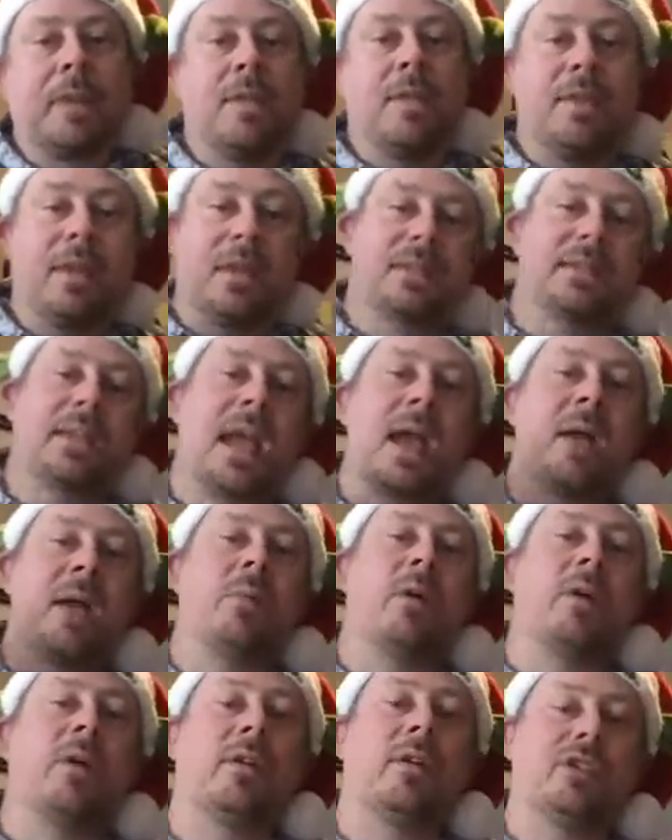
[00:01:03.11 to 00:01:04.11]
This time
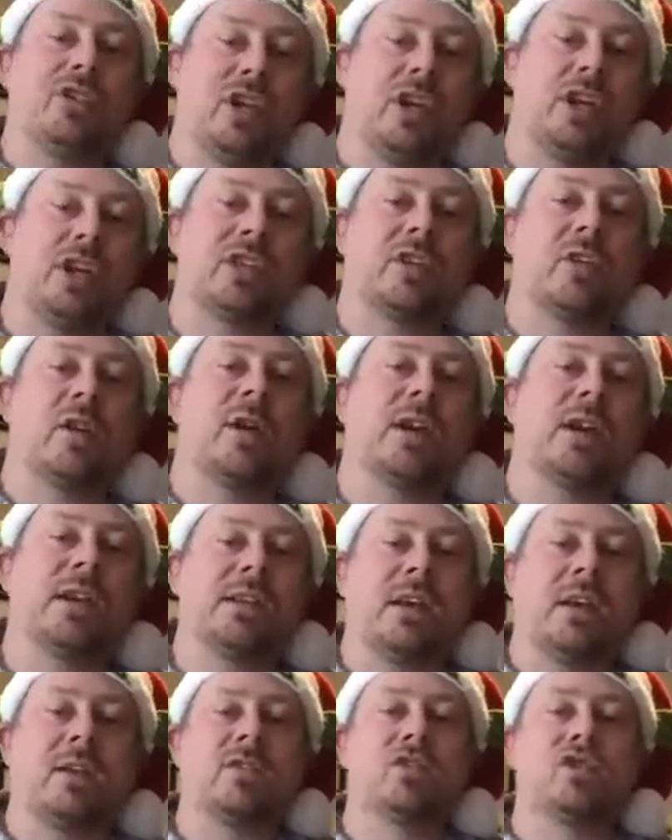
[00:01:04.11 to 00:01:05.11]
we're just going to
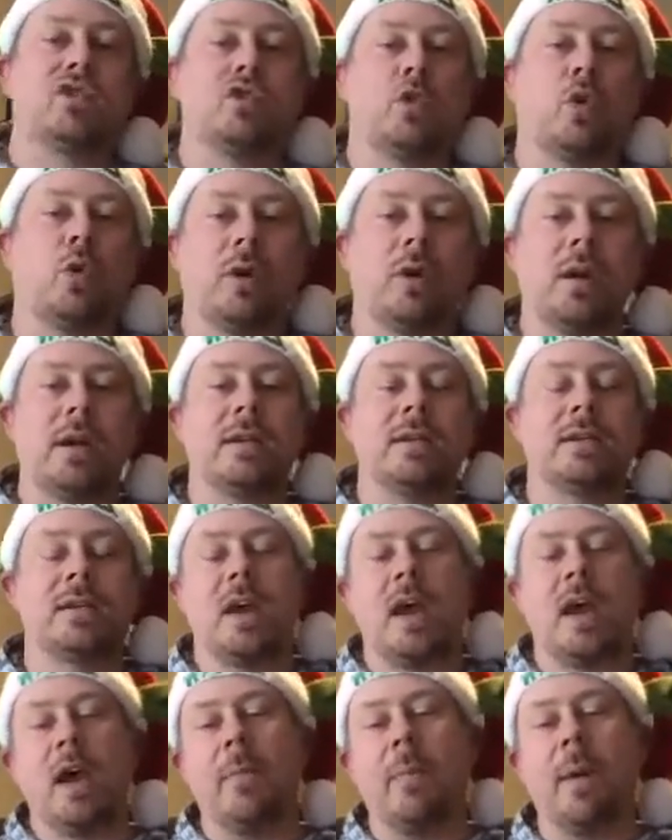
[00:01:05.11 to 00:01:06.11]
tell stories
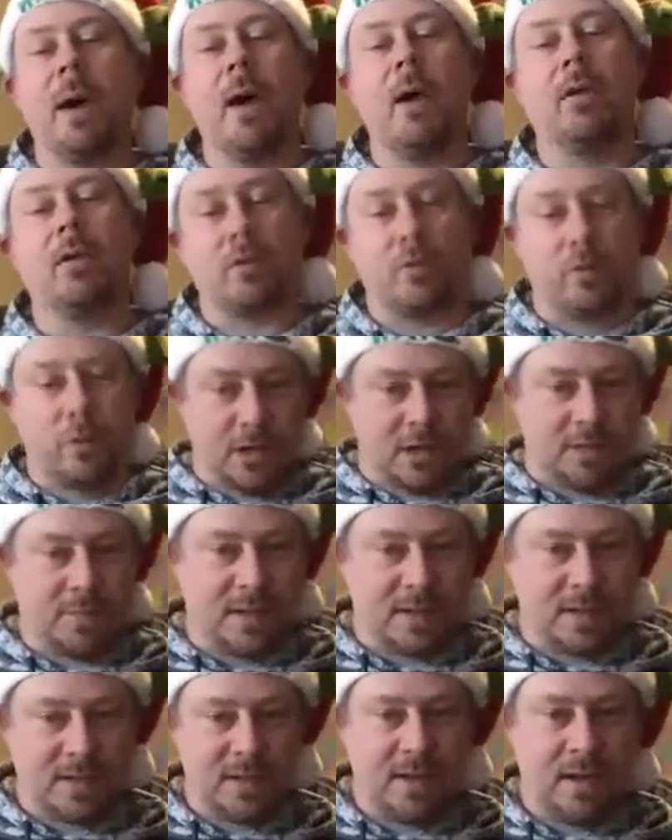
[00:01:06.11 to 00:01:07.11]
about
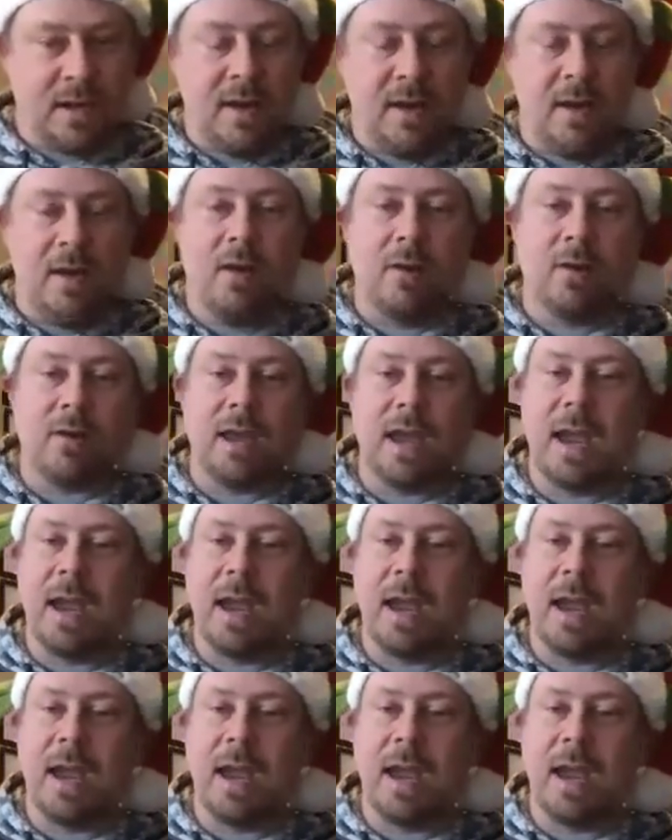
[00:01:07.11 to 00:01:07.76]
Christmas. Okay?